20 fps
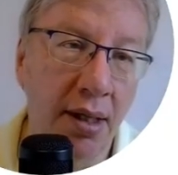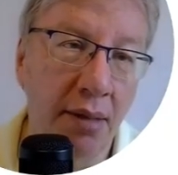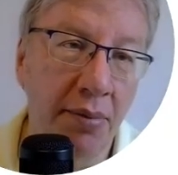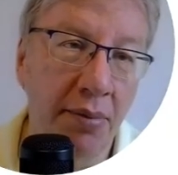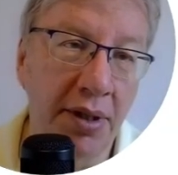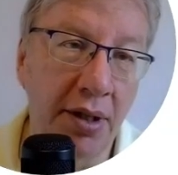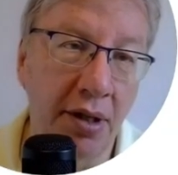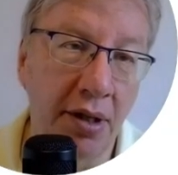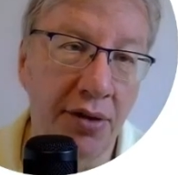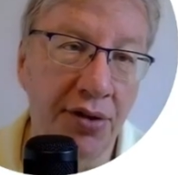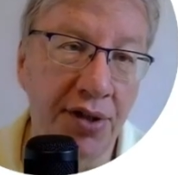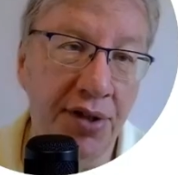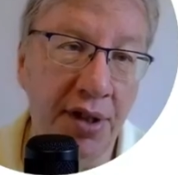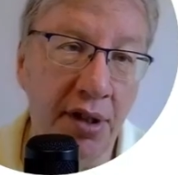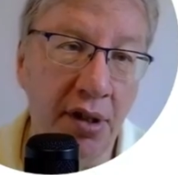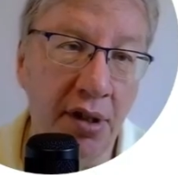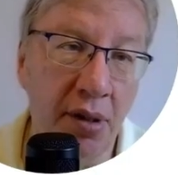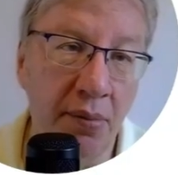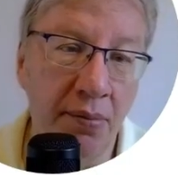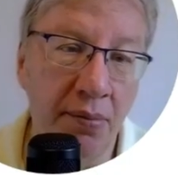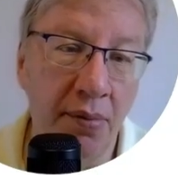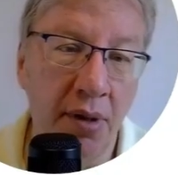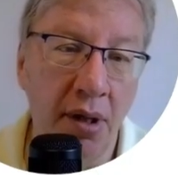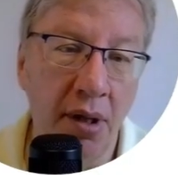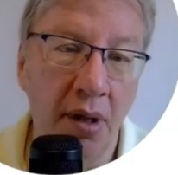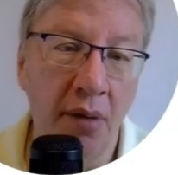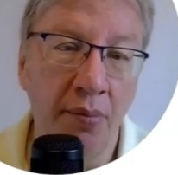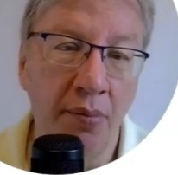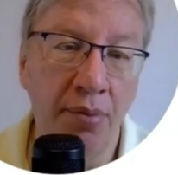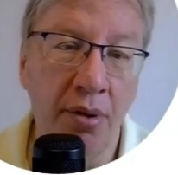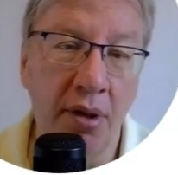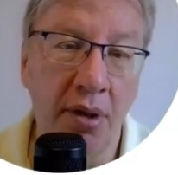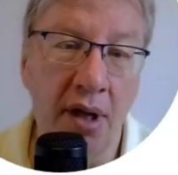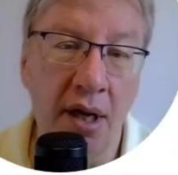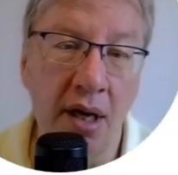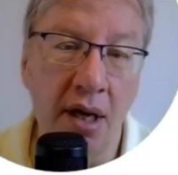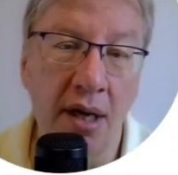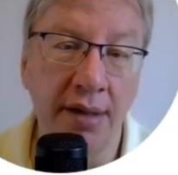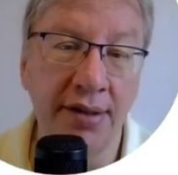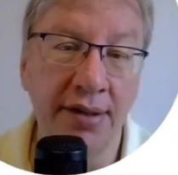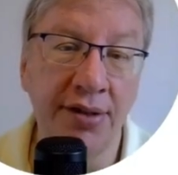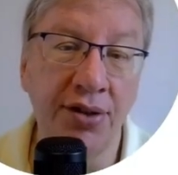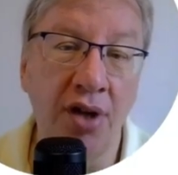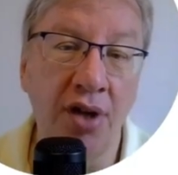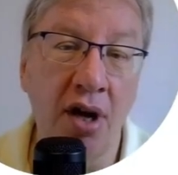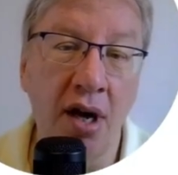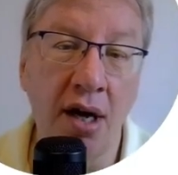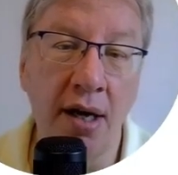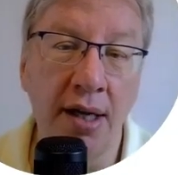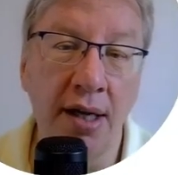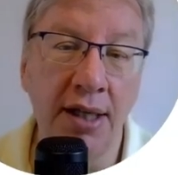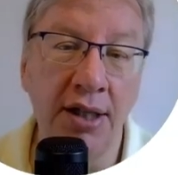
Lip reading: But a circumpolar star